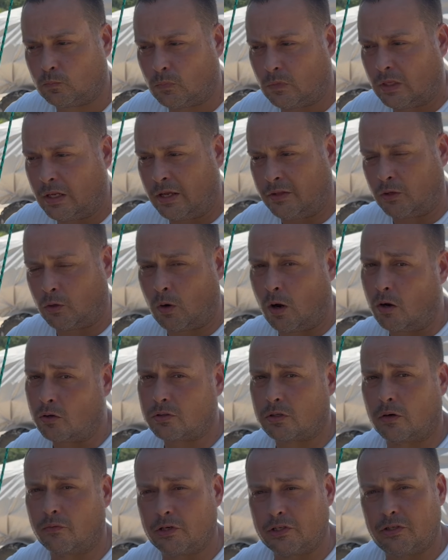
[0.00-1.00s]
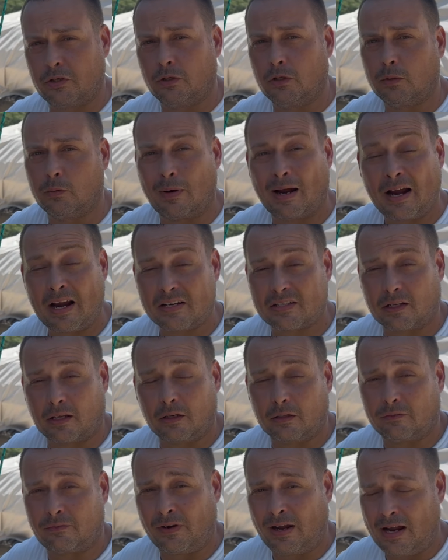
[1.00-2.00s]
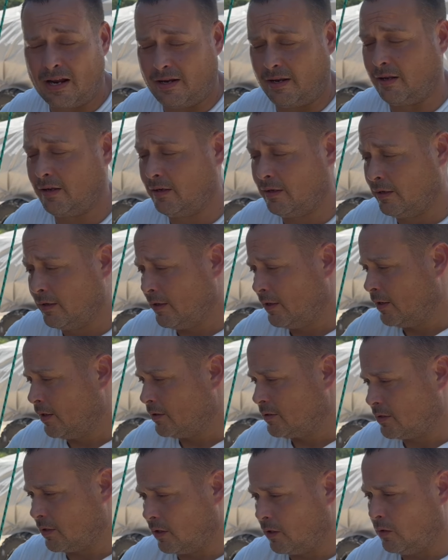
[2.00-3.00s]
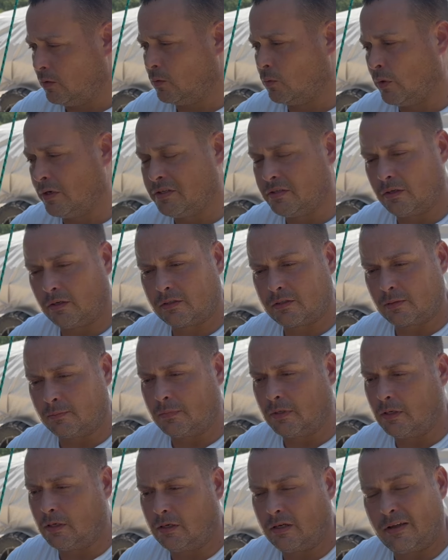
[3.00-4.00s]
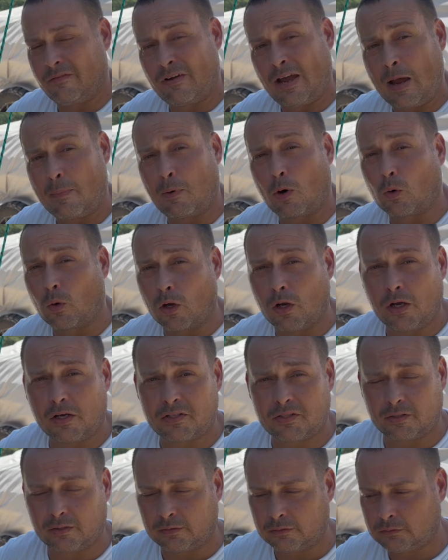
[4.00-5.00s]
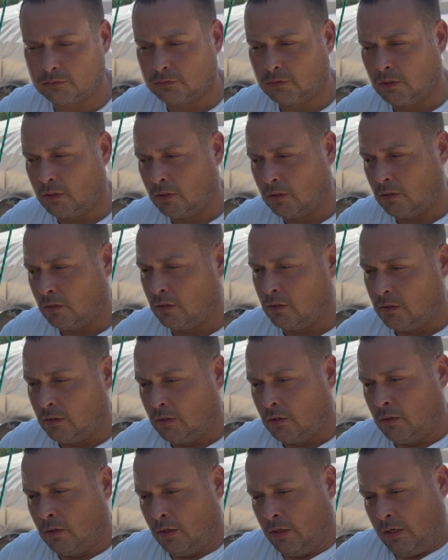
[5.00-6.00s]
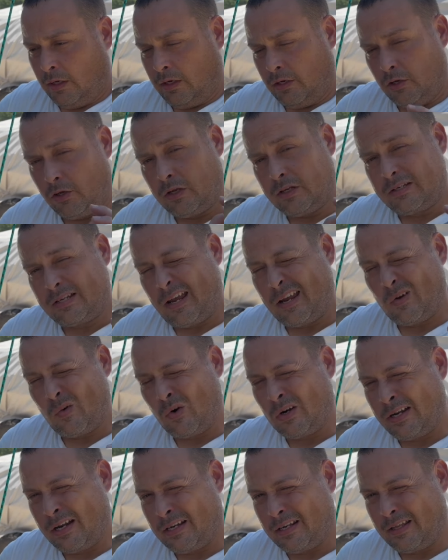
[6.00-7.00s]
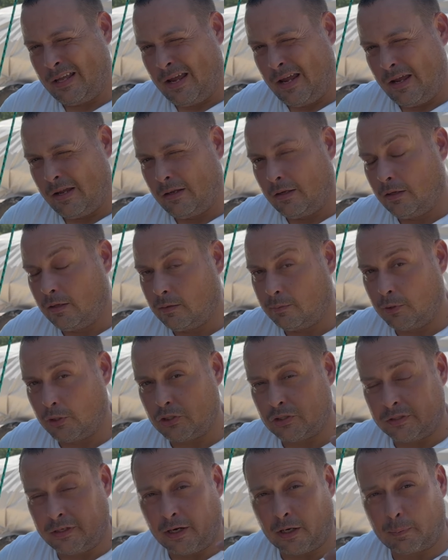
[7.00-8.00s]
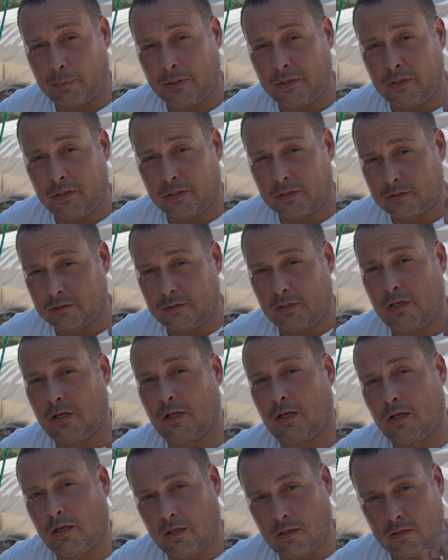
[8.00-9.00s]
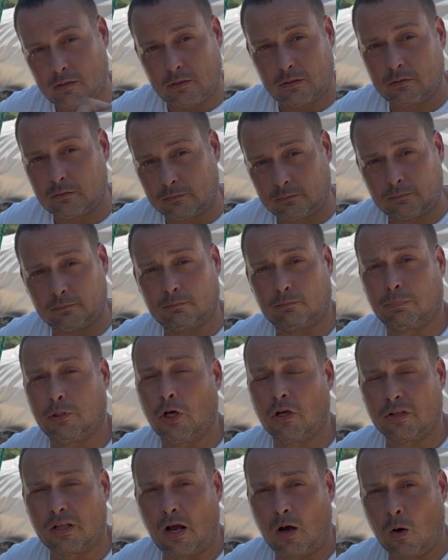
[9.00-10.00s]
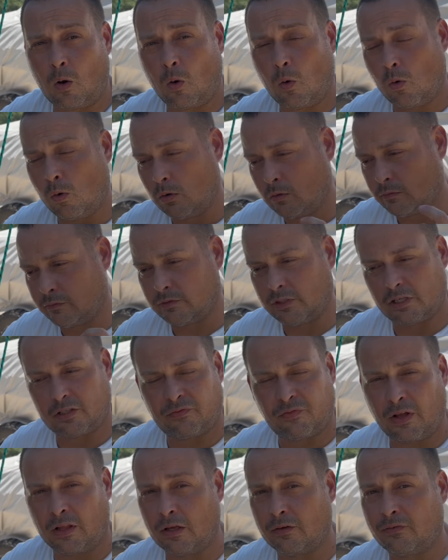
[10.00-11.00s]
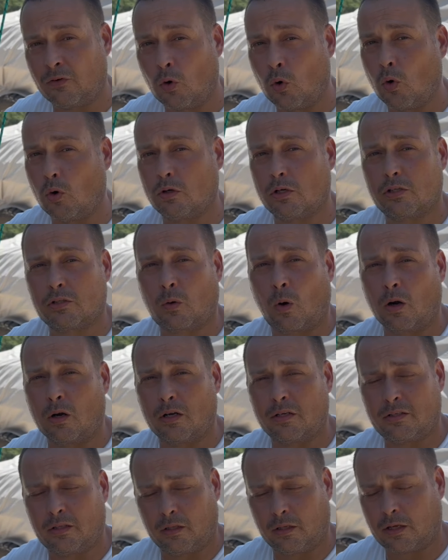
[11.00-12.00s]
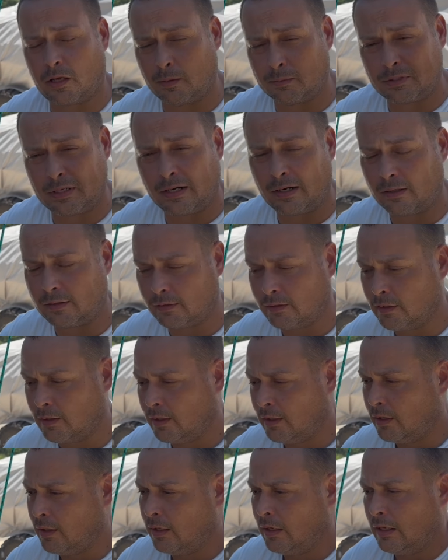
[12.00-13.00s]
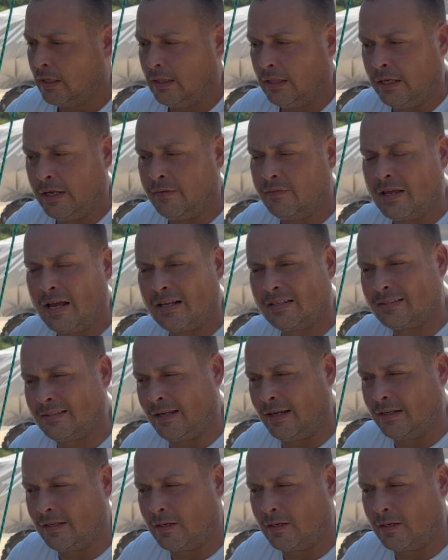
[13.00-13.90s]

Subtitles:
and the crossover tube, I actually couldn't find it. So we took some evapor rust. You can take one end of that, put your near plug the hole, just fill it full, just squirt it till it comes out. Leave that setting